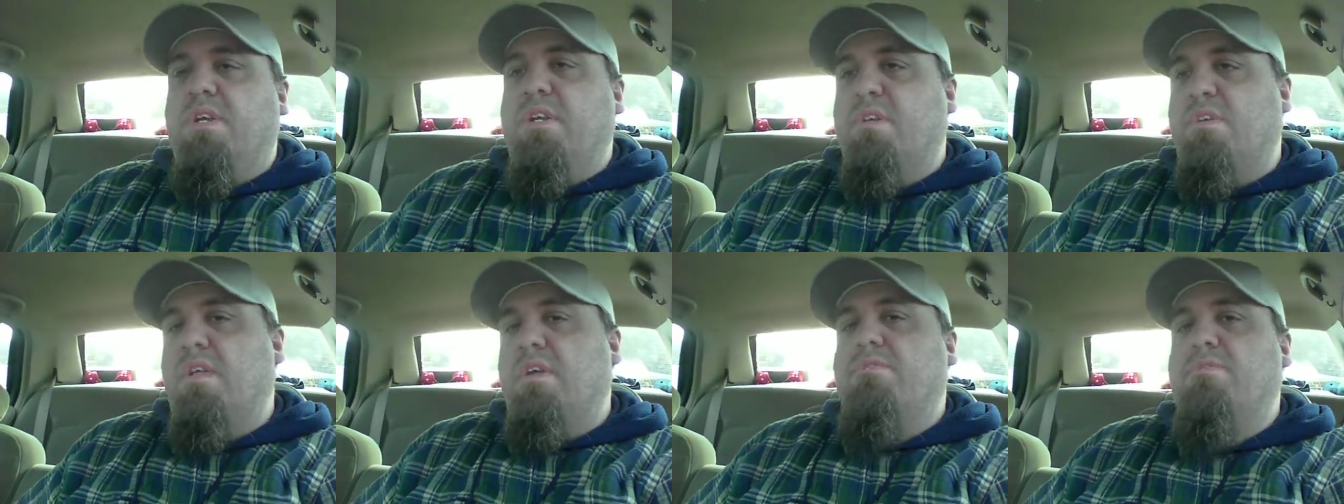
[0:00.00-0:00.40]

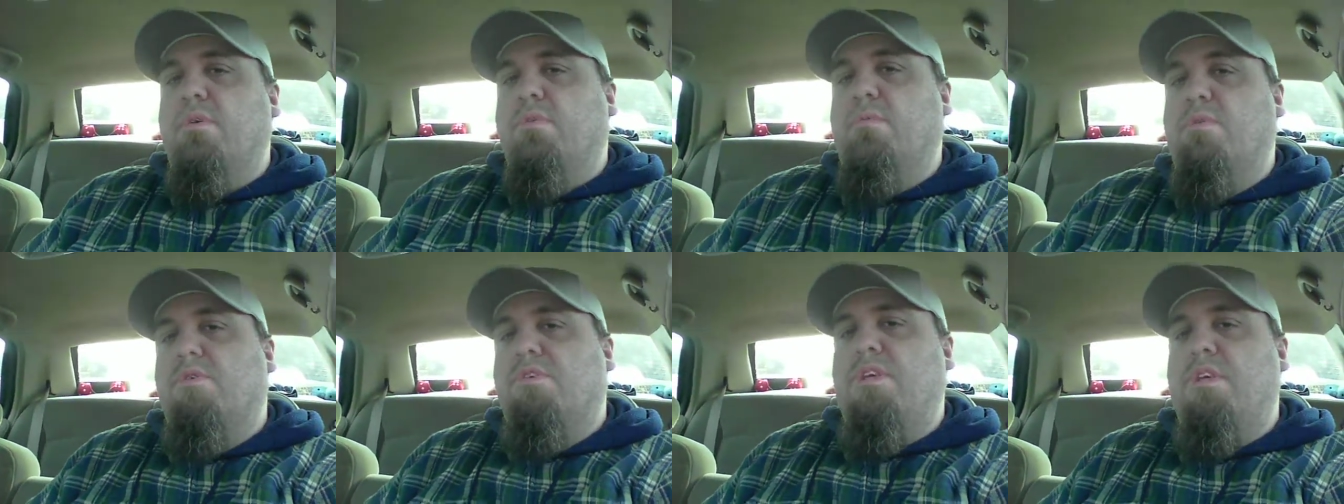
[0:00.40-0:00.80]
He'll have one
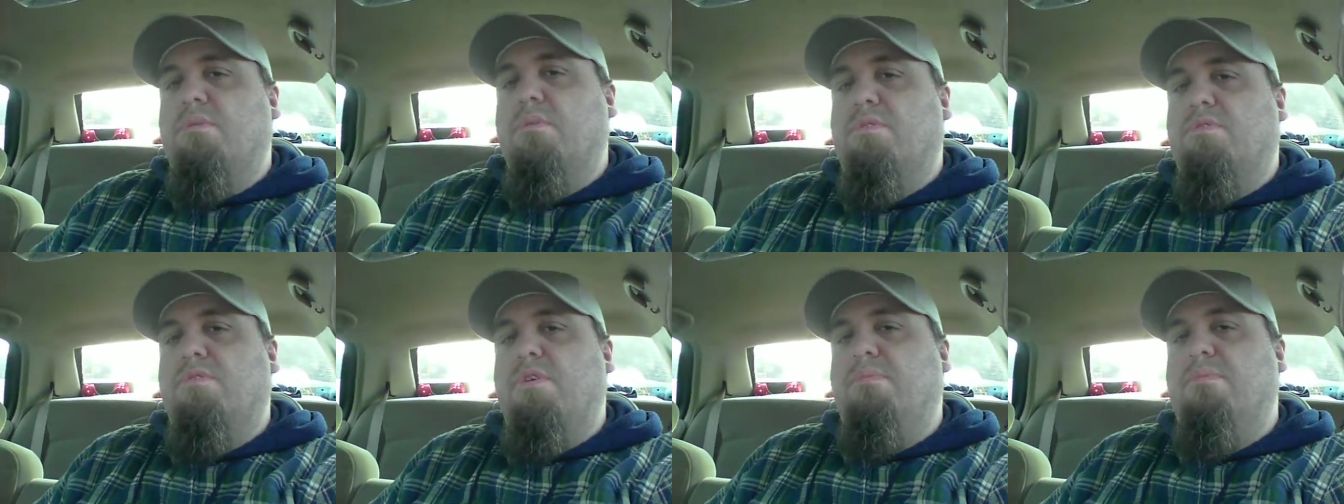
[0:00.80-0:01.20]
more chemo
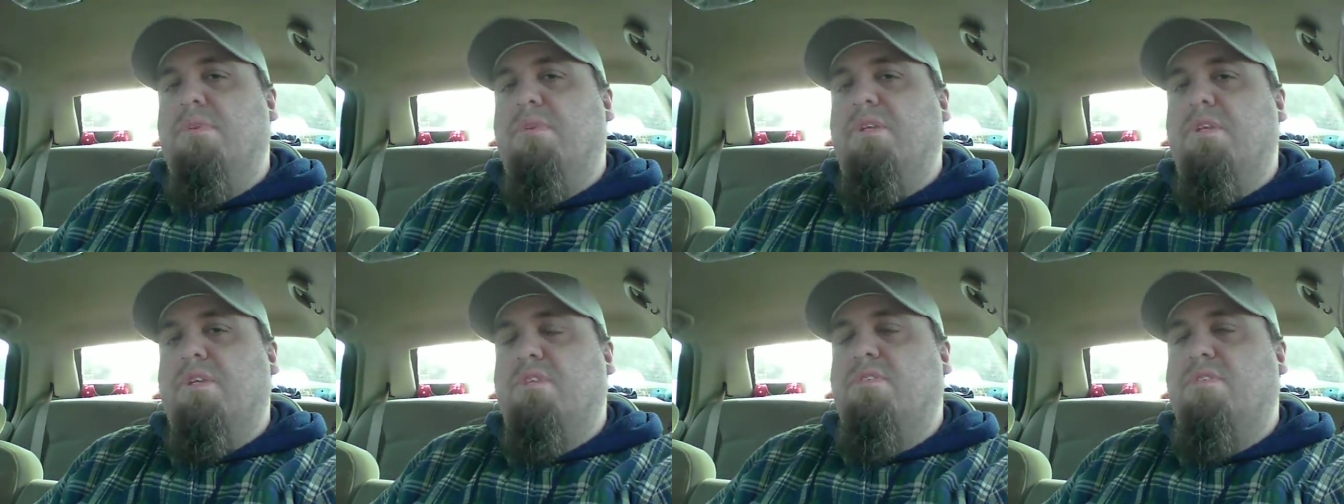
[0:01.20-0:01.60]
treatment
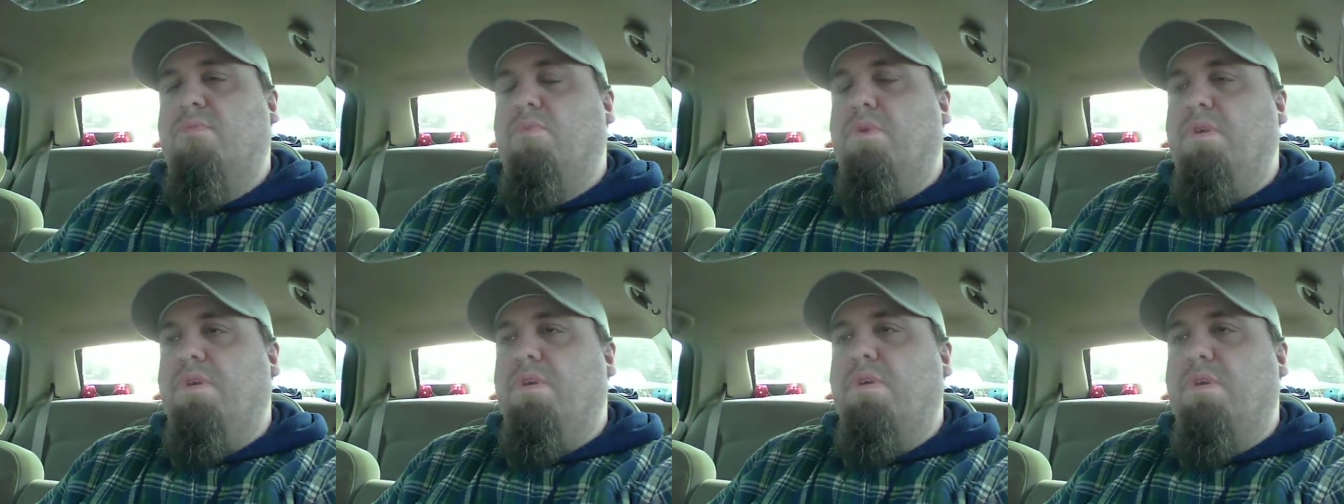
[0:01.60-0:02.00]
next
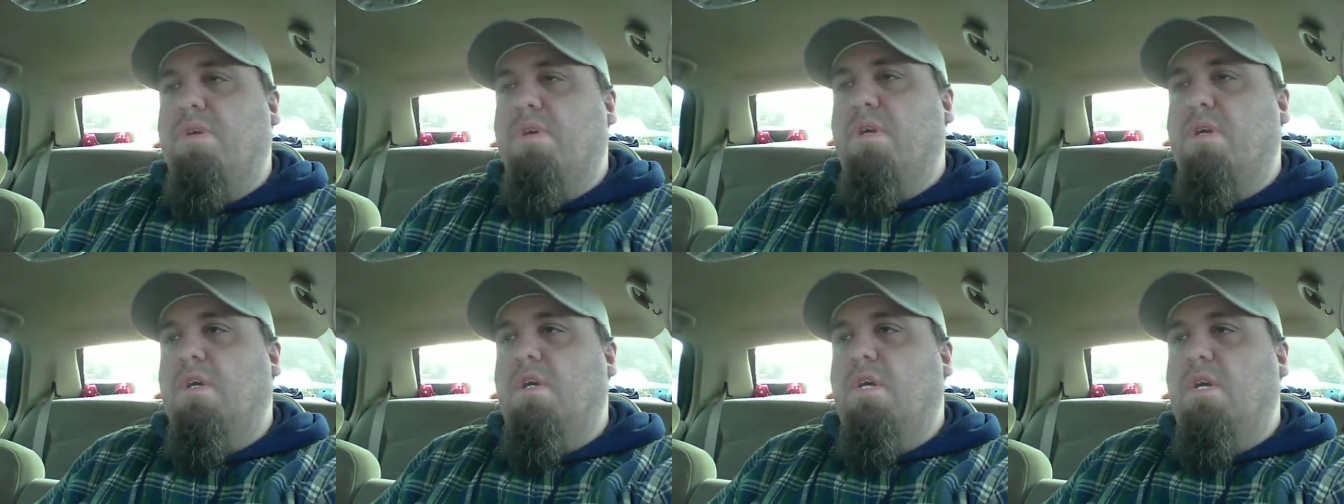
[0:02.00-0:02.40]
week
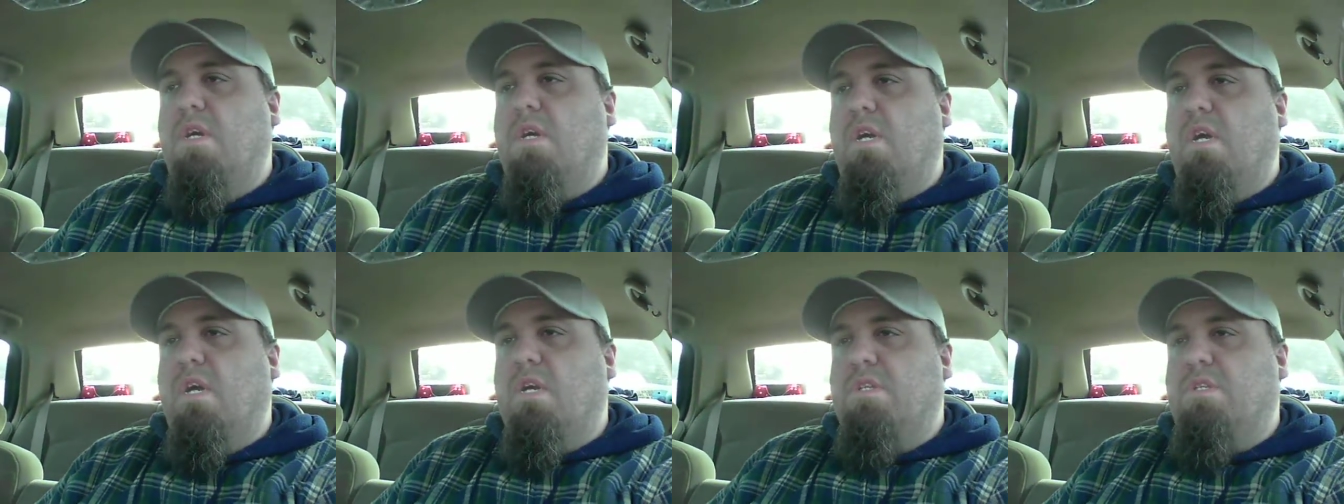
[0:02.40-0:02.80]

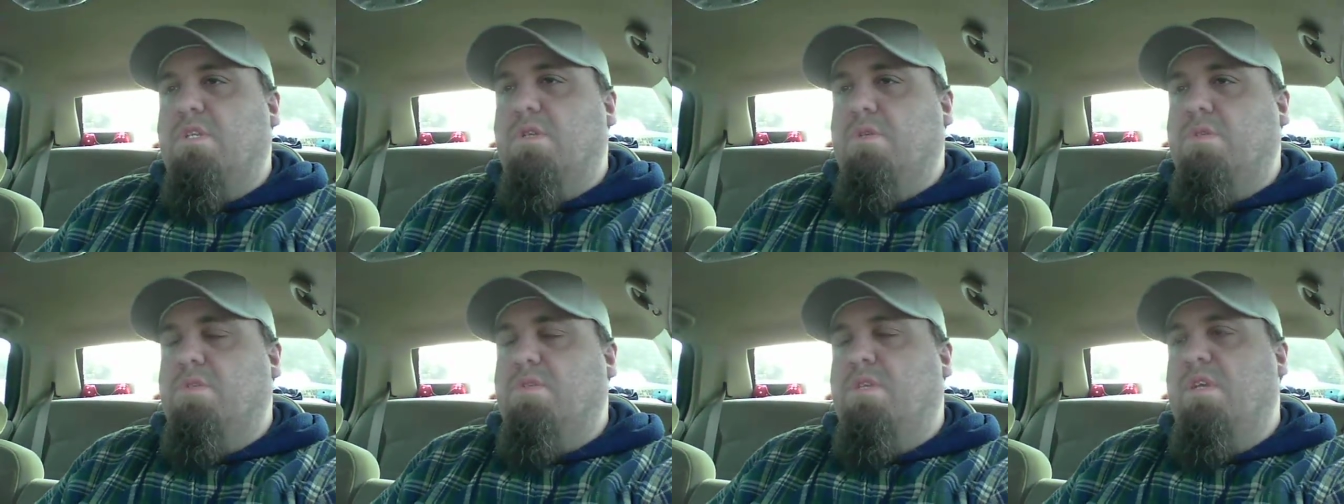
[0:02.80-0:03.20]
on
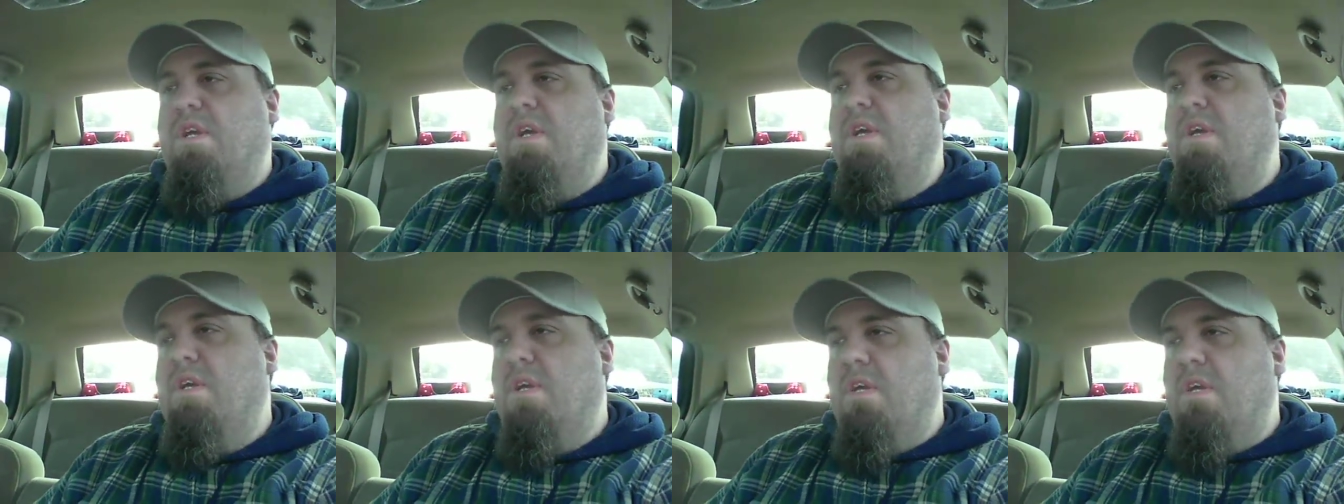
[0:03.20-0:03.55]
Tuesday.